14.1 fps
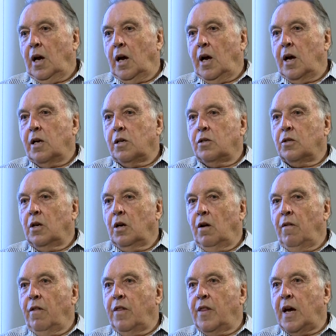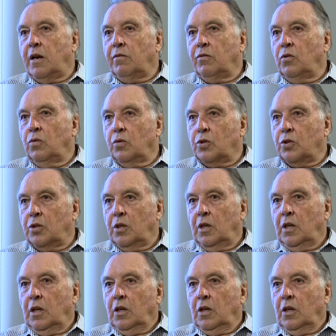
And that, of course,